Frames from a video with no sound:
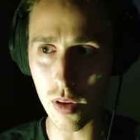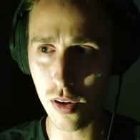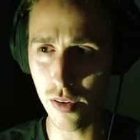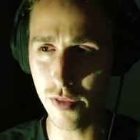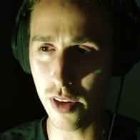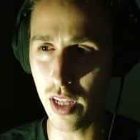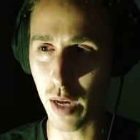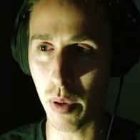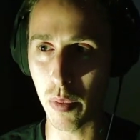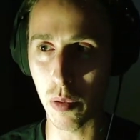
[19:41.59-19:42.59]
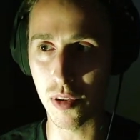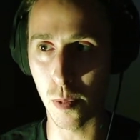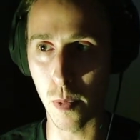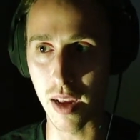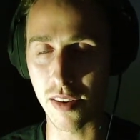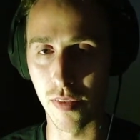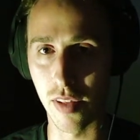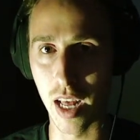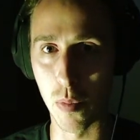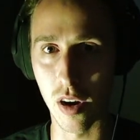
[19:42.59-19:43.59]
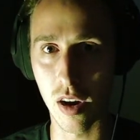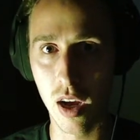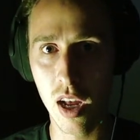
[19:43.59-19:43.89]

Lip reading: Could feel like maybe it was a waste of labor,